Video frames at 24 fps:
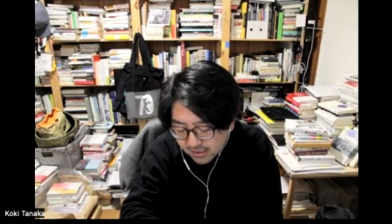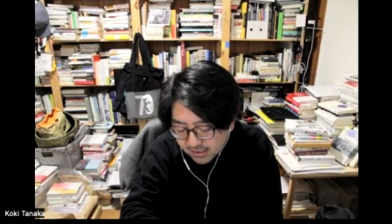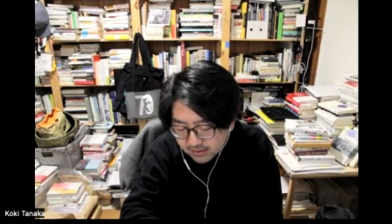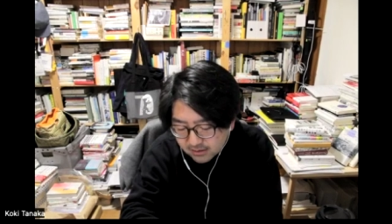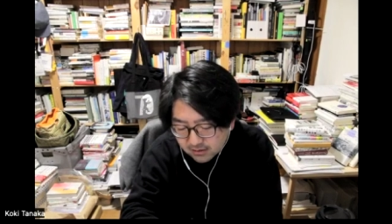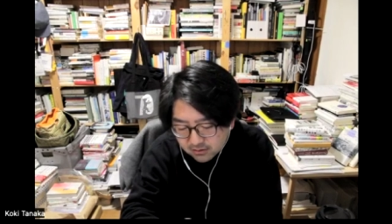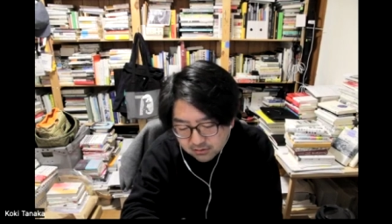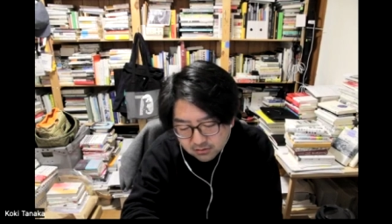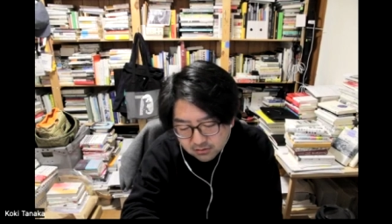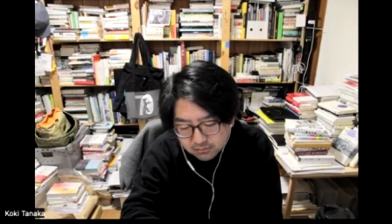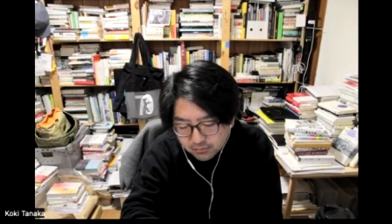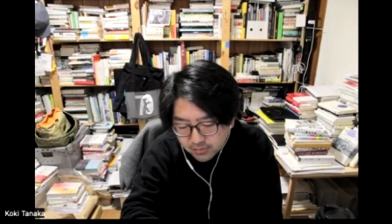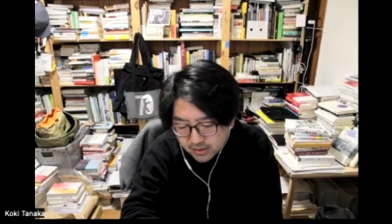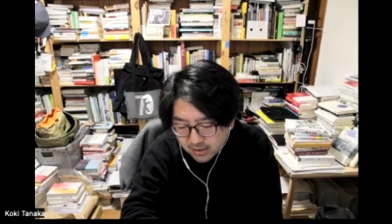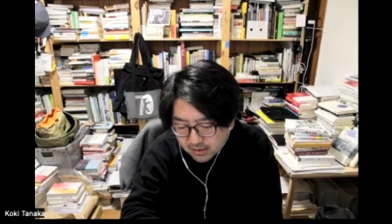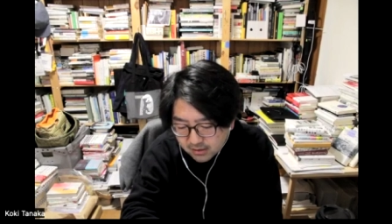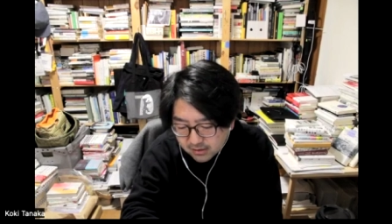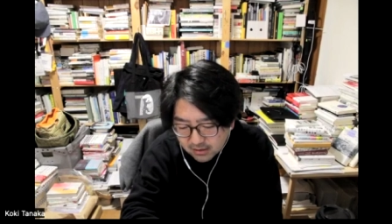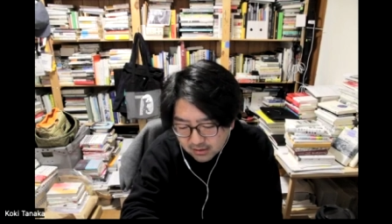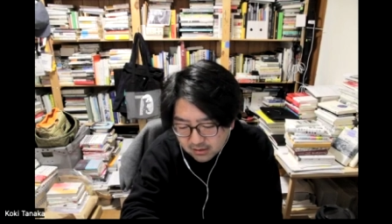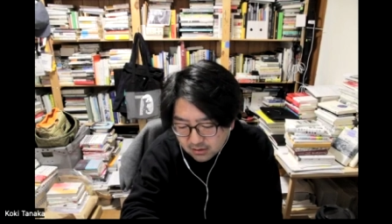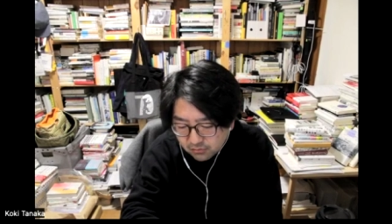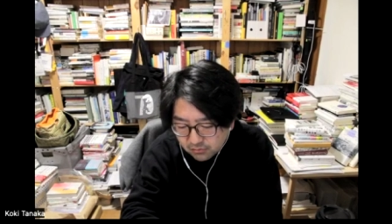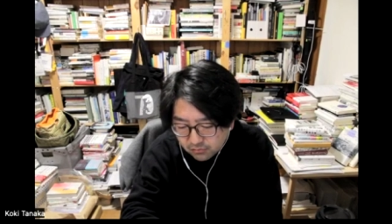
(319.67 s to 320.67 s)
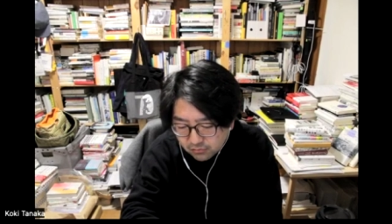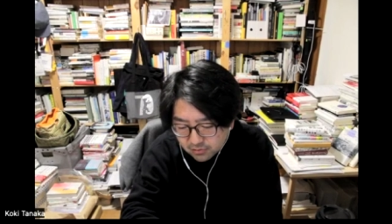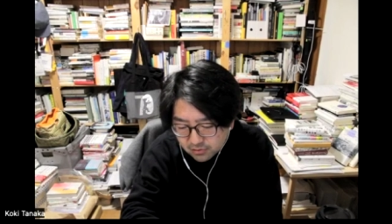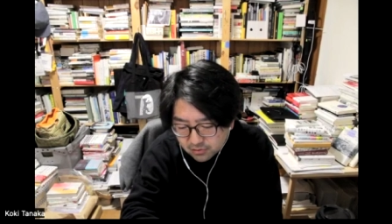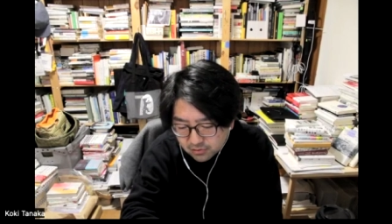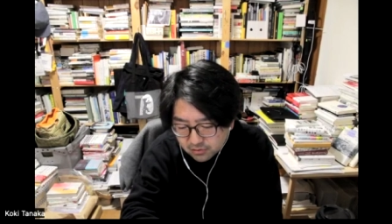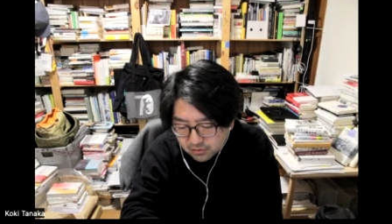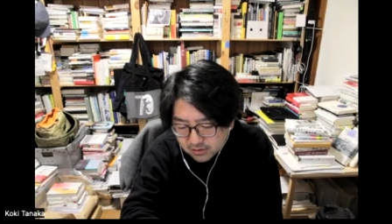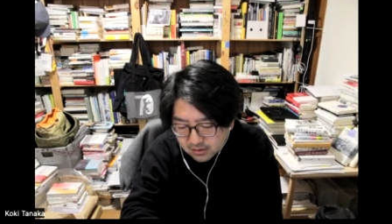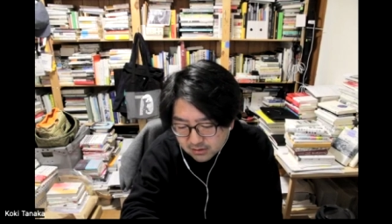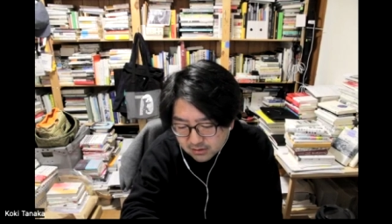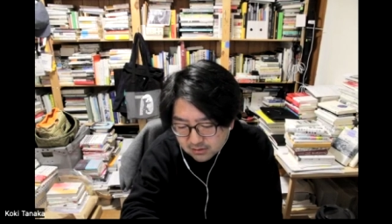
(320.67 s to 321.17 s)
didn't make any
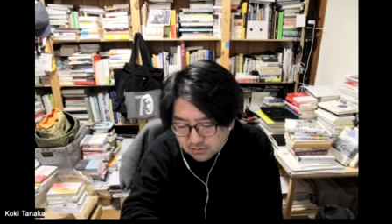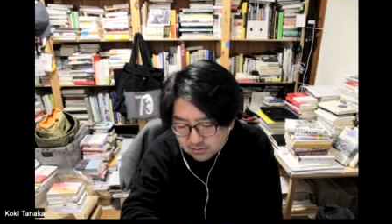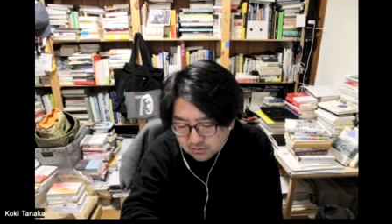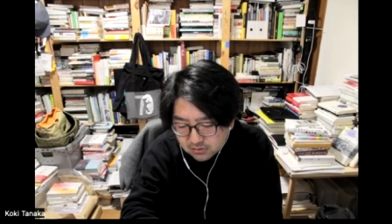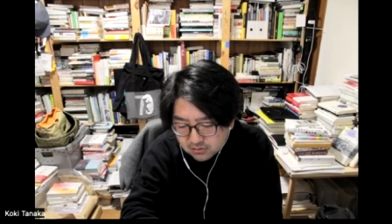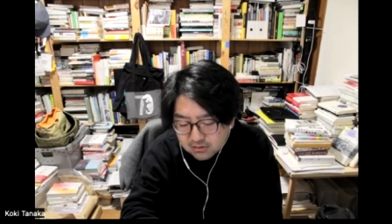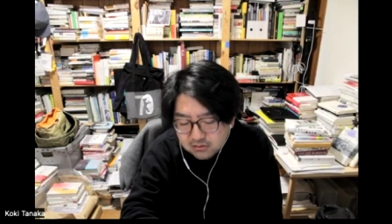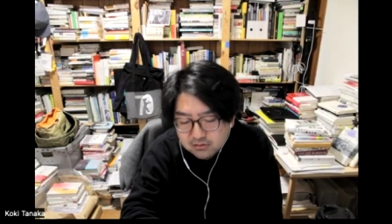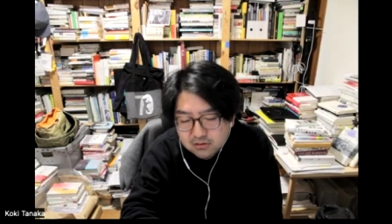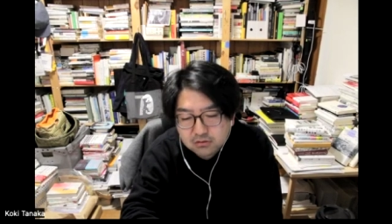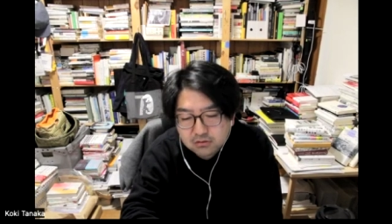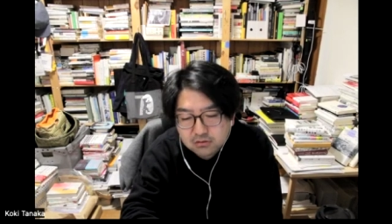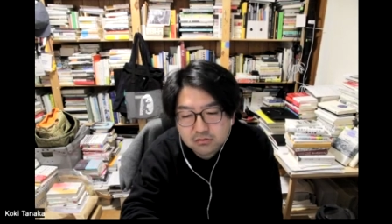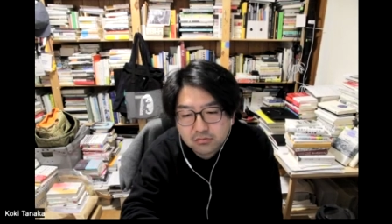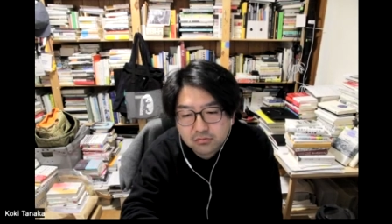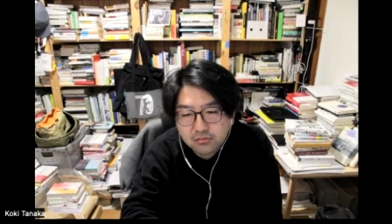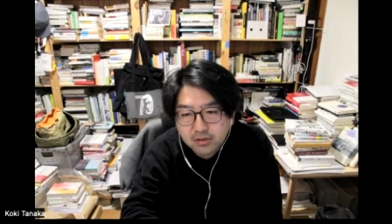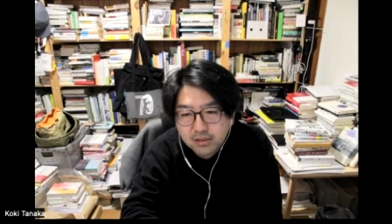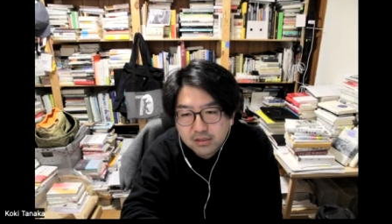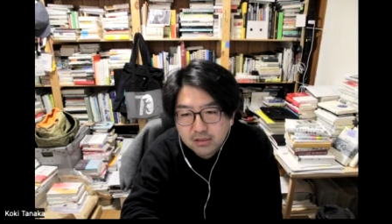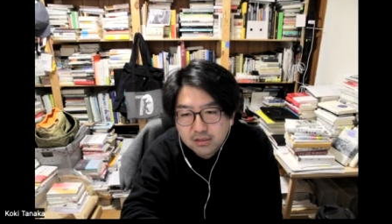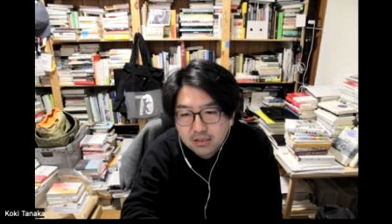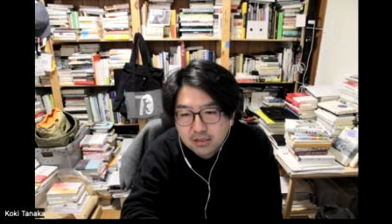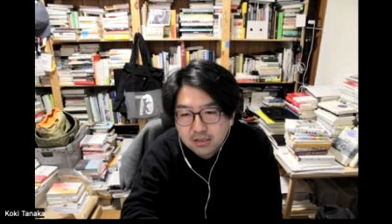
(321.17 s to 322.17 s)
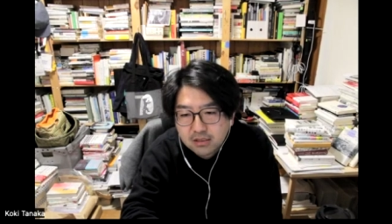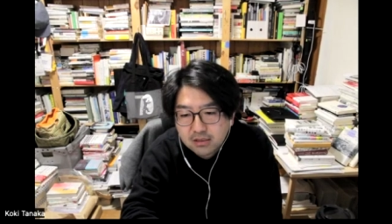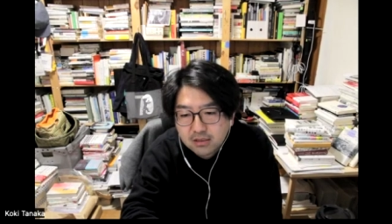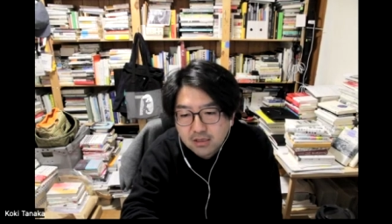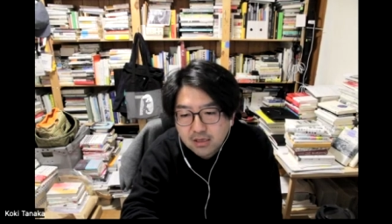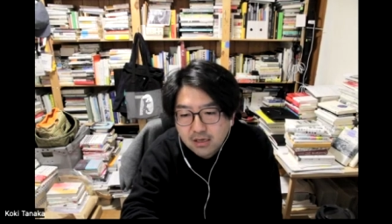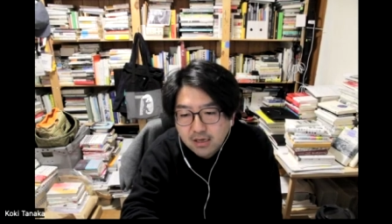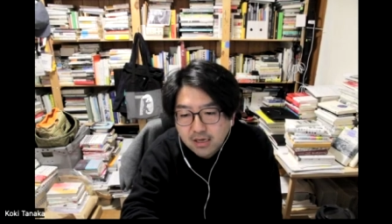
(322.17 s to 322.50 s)
work in 2020,